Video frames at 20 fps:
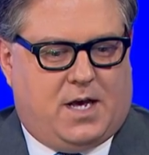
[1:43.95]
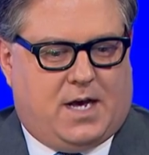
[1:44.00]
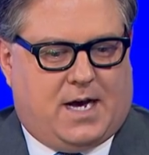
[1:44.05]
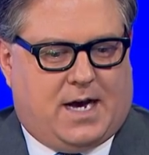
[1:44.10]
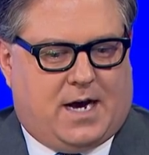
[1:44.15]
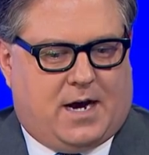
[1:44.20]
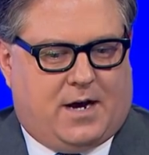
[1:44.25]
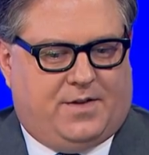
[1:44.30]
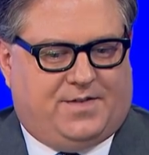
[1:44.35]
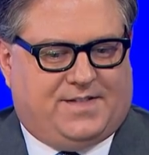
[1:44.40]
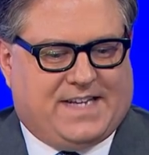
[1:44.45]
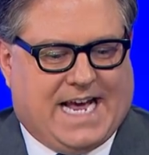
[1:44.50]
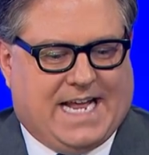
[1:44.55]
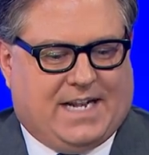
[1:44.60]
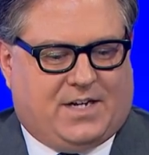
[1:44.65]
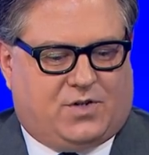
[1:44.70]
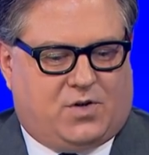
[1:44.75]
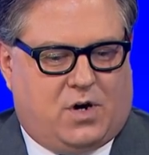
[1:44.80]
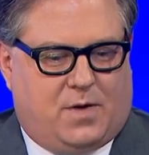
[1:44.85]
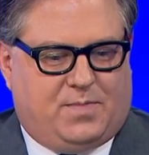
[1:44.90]
uh, is
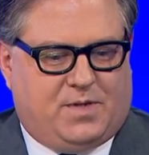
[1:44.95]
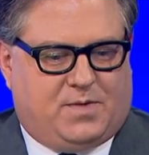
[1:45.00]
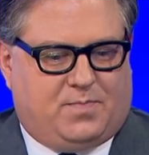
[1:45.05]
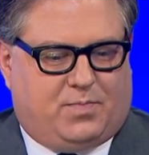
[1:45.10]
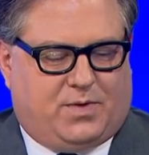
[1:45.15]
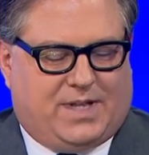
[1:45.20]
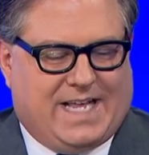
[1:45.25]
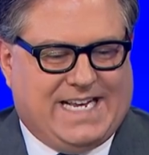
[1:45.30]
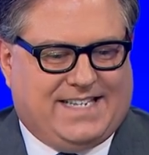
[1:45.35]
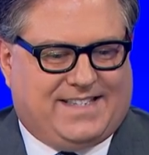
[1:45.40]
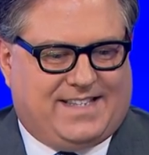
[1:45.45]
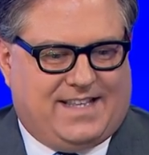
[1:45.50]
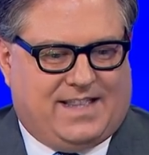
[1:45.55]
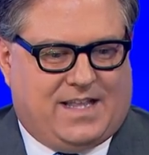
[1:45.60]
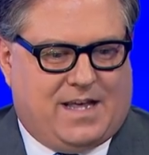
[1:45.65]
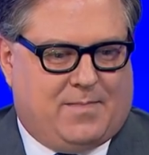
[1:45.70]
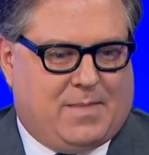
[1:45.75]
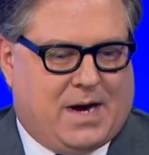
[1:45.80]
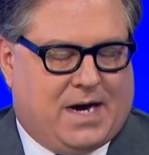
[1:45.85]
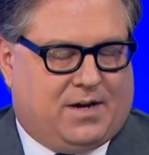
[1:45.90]
that Trump is placing
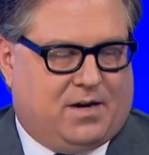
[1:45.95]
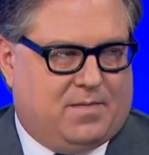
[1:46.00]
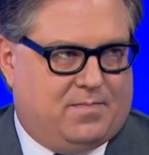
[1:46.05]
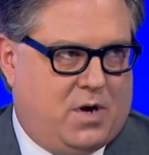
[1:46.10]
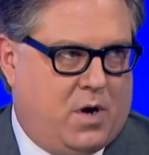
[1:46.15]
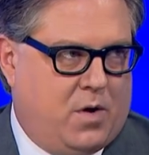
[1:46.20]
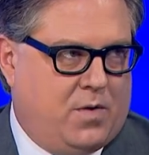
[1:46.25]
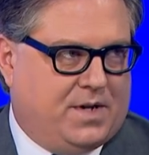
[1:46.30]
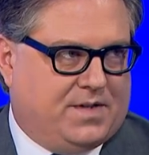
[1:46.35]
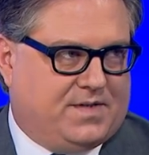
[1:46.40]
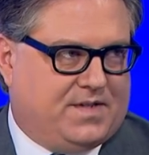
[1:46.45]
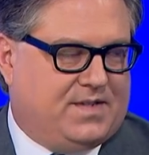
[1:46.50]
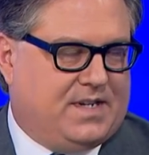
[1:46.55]
them on components,